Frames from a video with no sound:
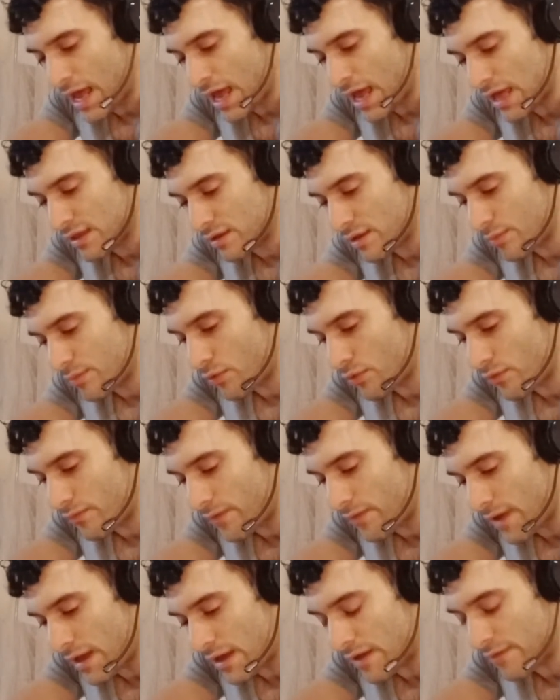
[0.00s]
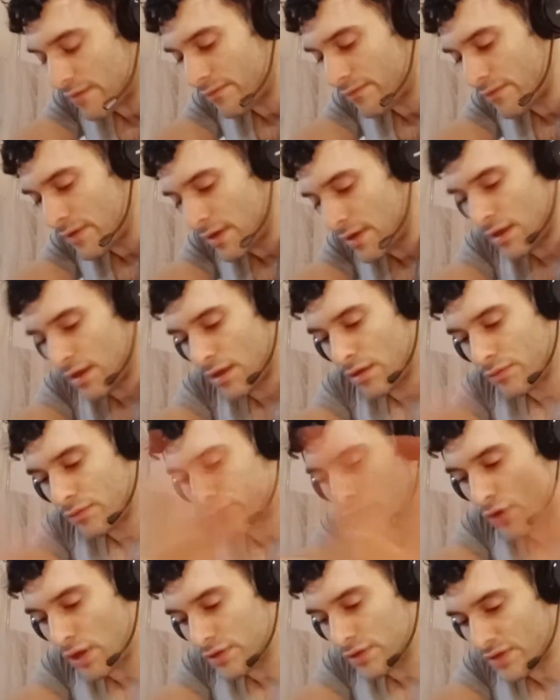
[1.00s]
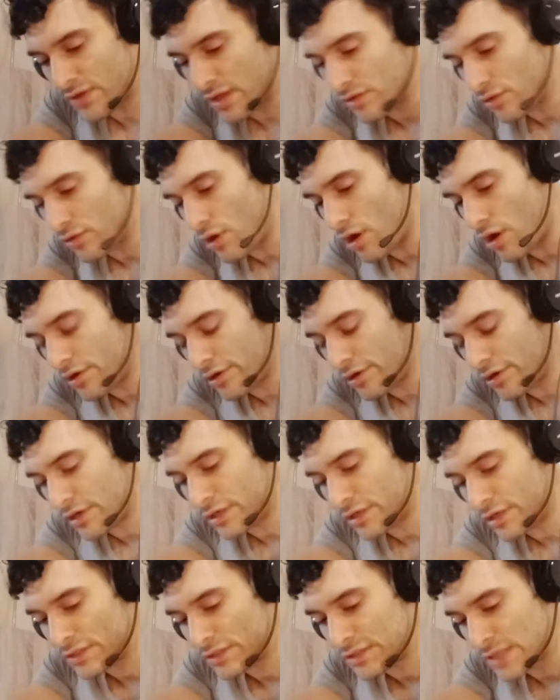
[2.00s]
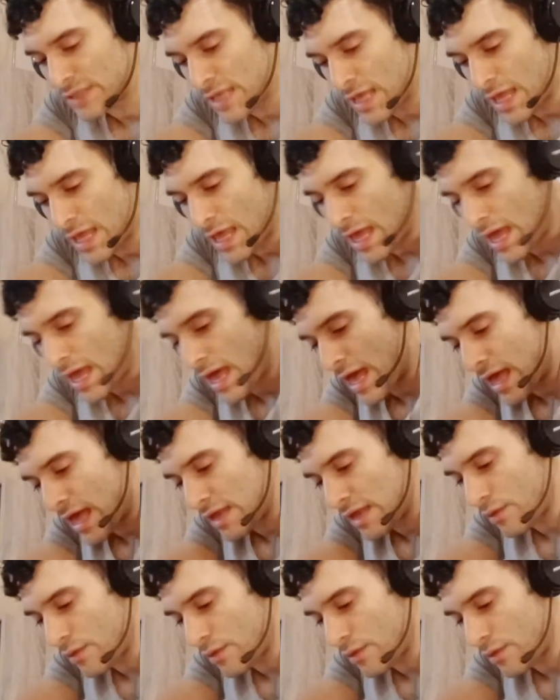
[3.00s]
and they both have sons and daughters and a